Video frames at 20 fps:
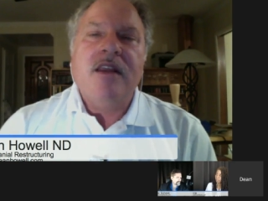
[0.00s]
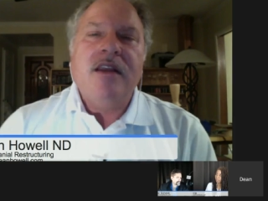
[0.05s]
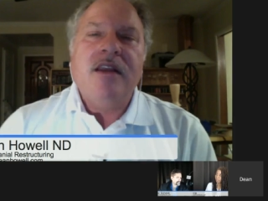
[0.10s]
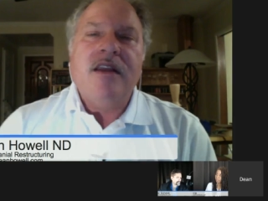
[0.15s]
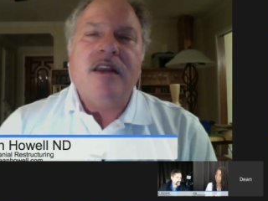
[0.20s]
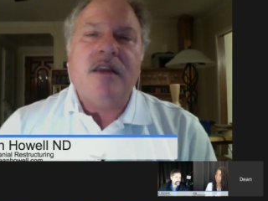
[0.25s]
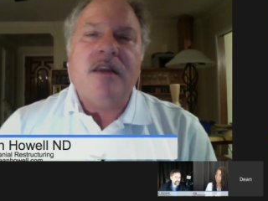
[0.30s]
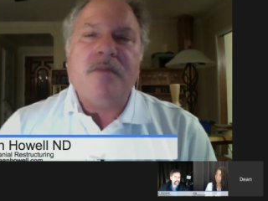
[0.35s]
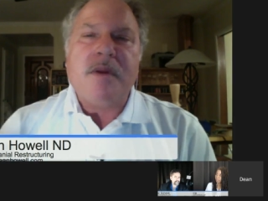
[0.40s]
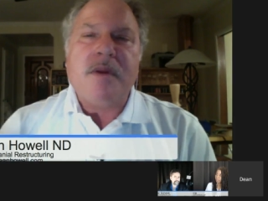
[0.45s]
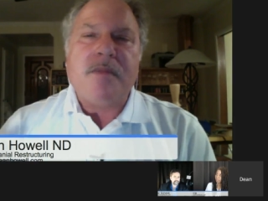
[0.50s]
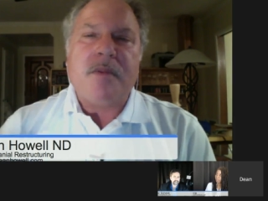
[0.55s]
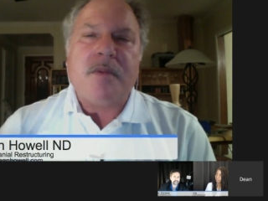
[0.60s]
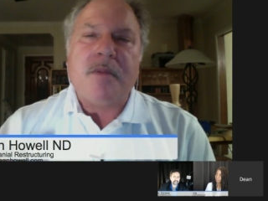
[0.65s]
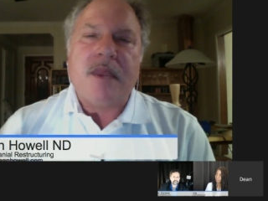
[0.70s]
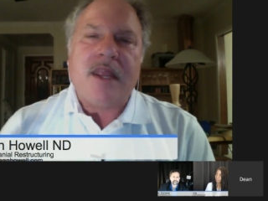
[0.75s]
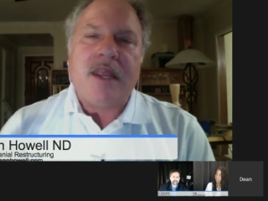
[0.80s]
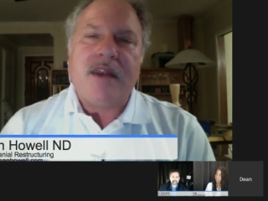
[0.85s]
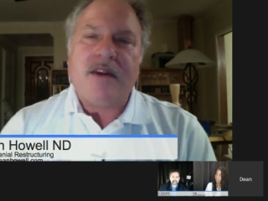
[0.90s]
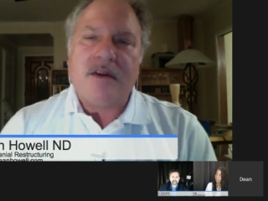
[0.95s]

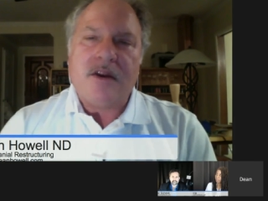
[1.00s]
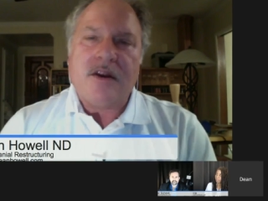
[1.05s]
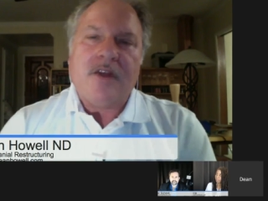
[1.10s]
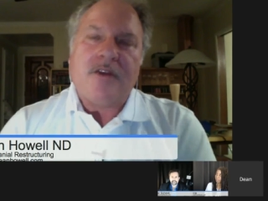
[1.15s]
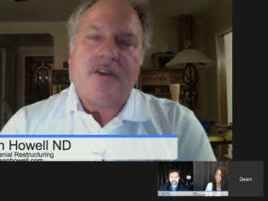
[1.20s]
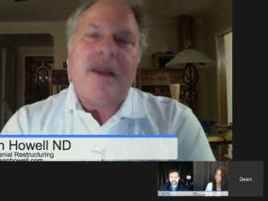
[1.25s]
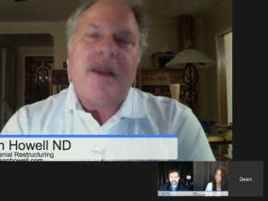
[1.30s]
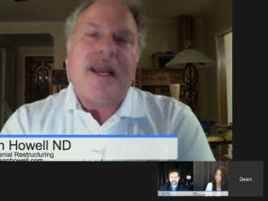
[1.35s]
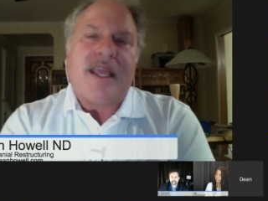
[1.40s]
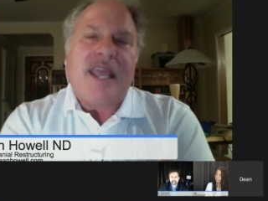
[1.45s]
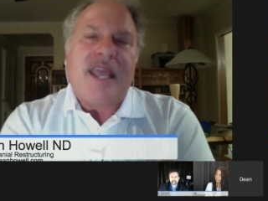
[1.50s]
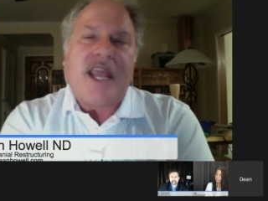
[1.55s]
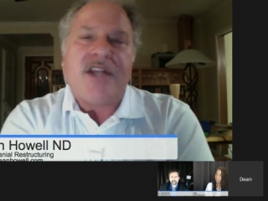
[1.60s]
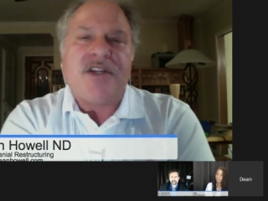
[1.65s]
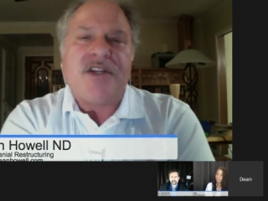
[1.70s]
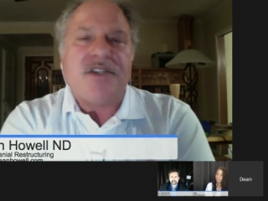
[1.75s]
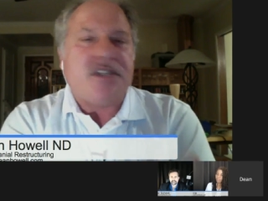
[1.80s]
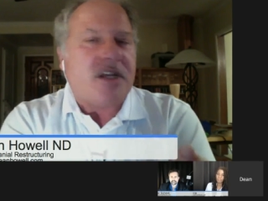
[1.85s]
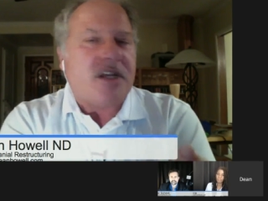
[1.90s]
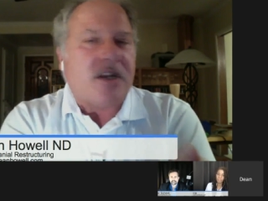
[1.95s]
imipramine and other
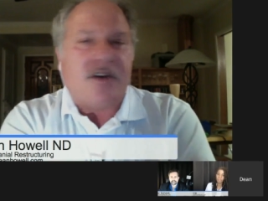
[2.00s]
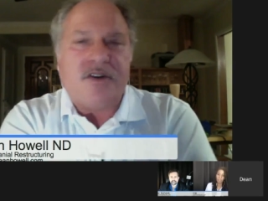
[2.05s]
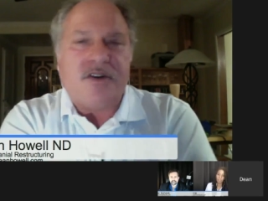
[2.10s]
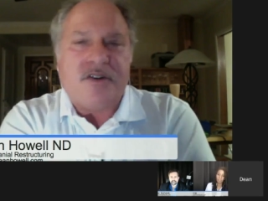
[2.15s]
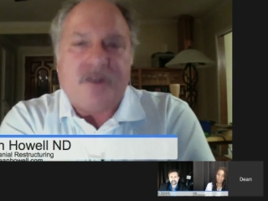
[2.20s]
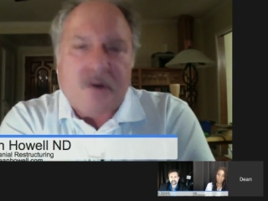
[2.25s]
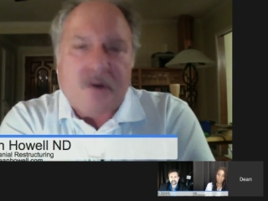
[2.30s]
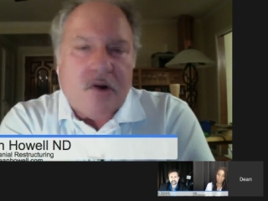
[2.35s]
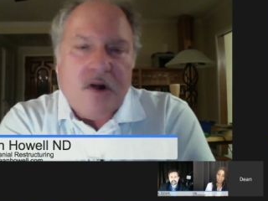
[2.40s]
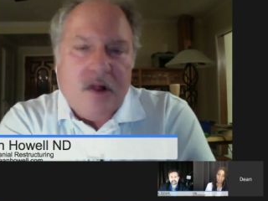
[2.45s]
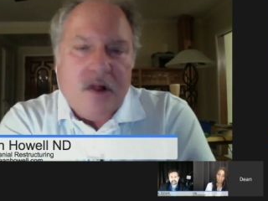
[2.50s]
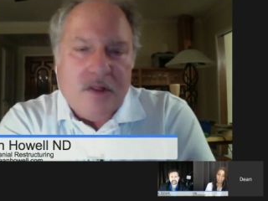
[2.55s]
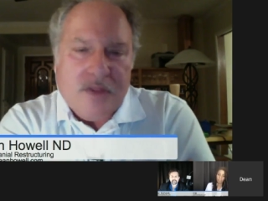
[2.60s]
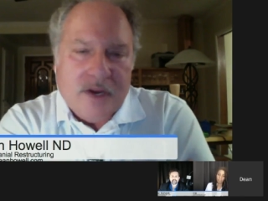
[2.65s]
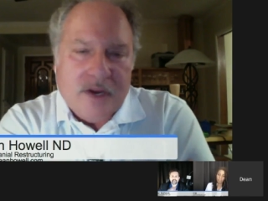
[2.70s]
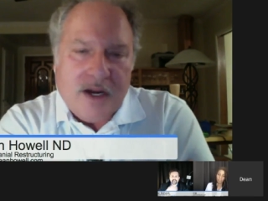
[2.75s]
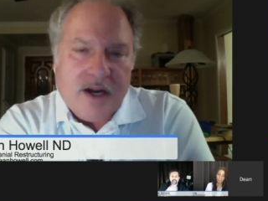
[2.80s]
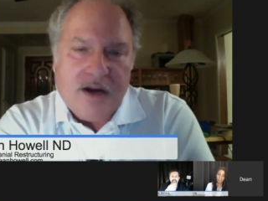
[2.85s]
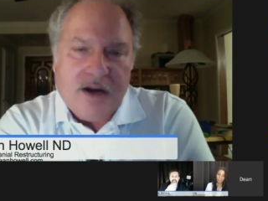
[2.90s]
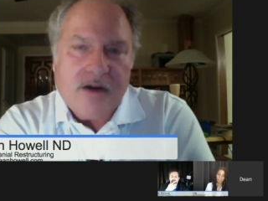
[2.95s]
medications to control
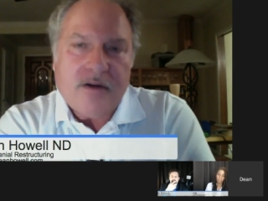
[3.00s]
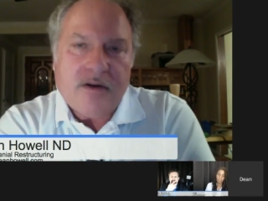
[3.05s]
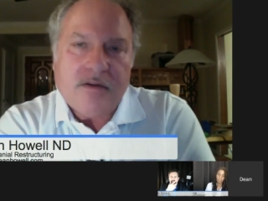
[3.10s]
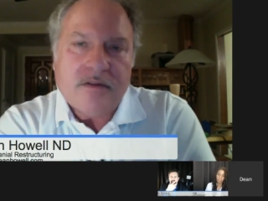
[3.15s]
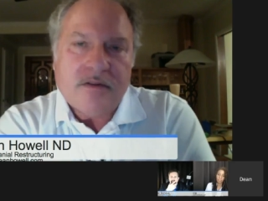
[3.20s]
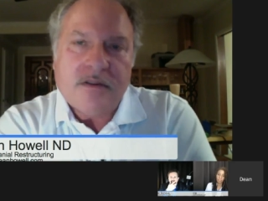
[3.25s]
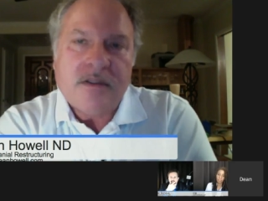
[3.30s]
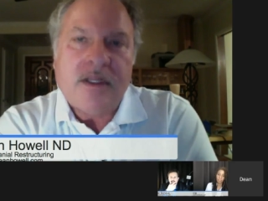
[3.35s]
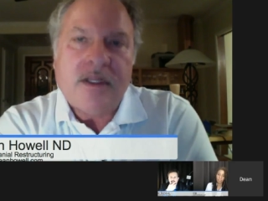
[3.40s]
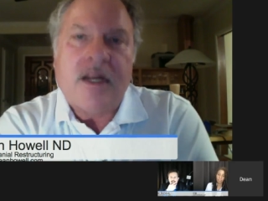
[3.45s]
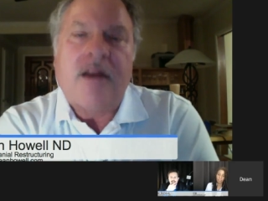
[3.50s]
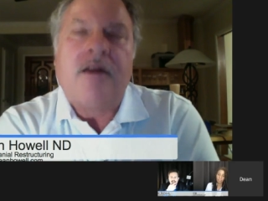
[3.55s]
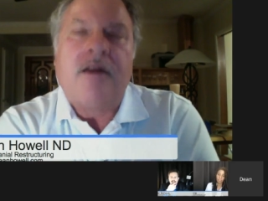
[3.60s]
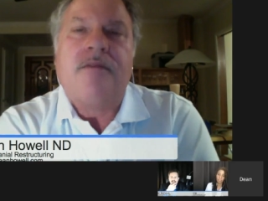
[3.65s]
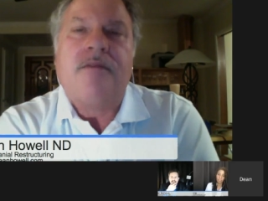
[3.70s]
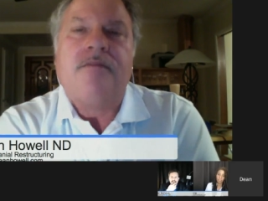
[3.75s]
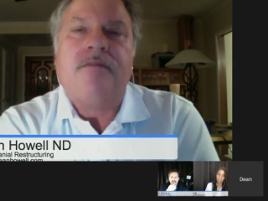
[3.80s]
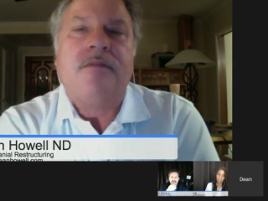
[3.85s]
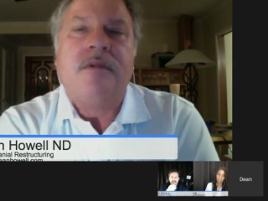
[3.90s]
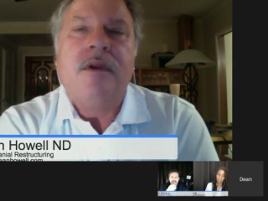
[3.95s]
their their
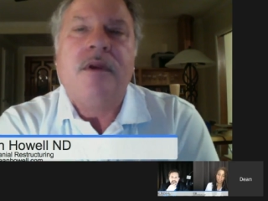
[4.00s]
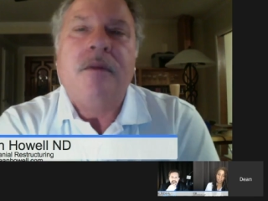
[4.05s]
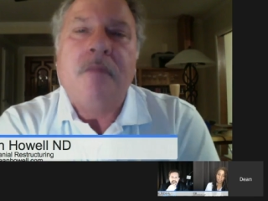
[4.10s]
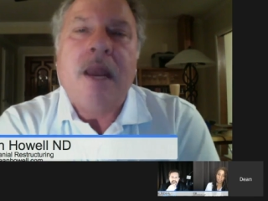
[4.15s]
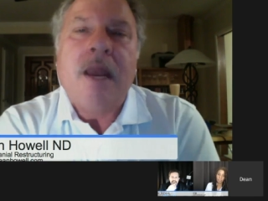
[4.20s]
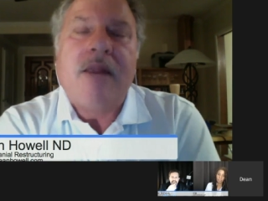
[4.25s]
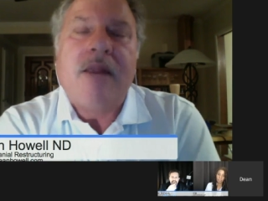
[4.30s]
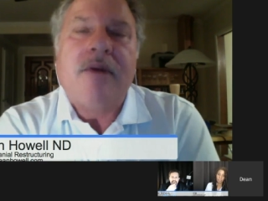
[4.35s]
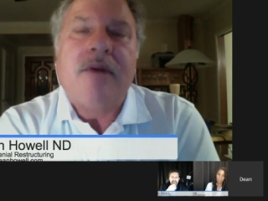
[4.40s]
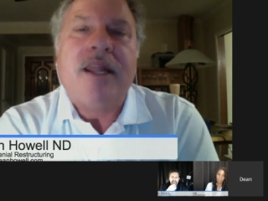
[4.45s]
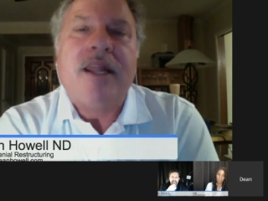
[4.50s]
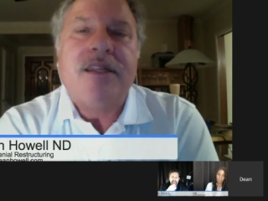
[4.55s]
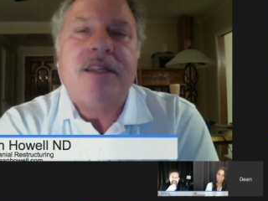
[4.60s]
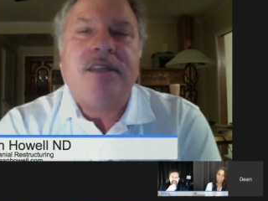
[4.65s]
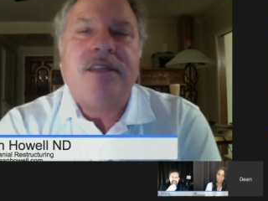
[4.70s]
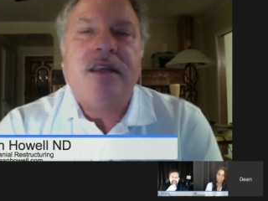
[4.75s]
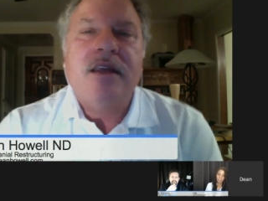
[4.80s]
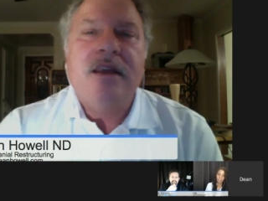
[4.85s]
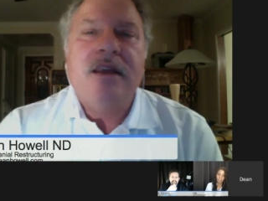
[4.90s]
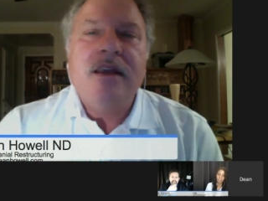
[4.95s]

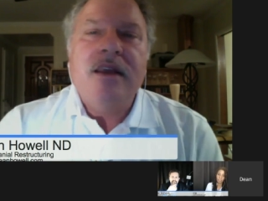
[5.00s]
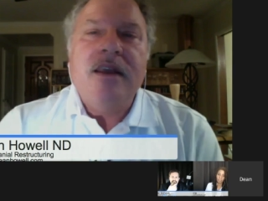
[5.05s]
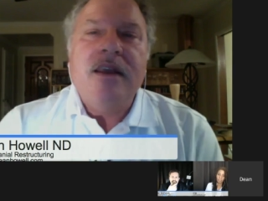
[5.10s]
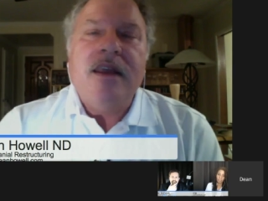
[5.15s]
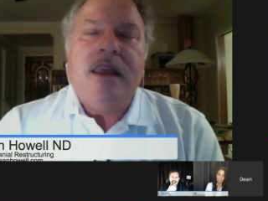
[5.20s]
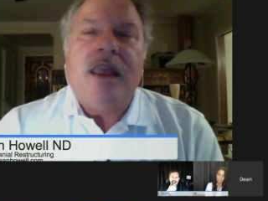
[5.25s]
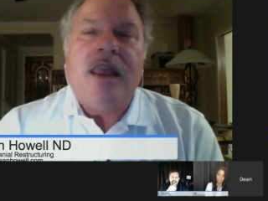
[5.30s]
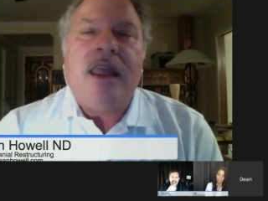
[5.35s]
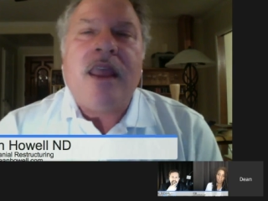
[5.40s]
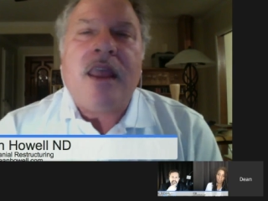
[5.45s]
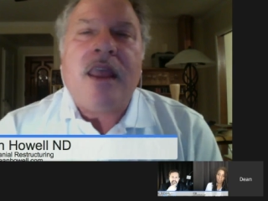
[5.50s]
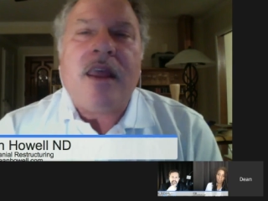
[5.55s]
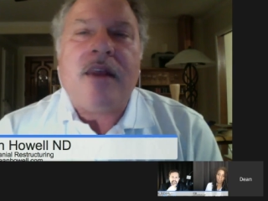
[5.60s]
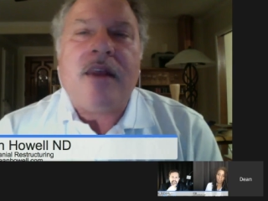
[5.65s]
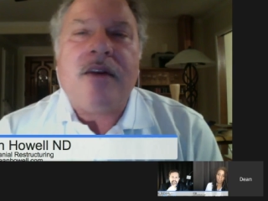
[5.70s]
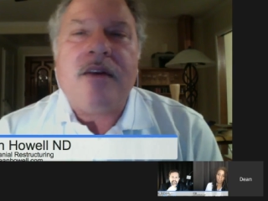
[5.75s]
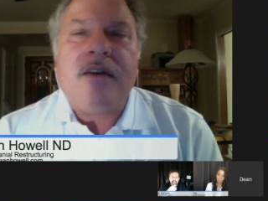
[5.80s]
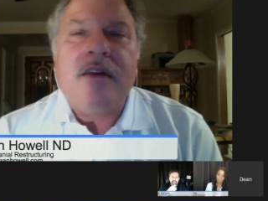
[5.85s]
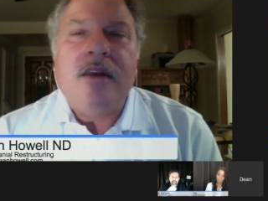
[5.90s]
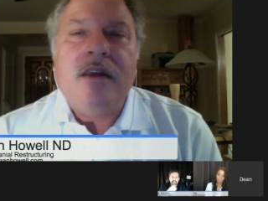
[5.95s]
migraines,
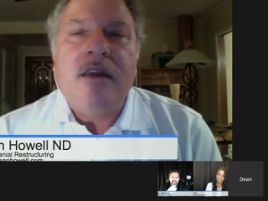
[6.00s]
and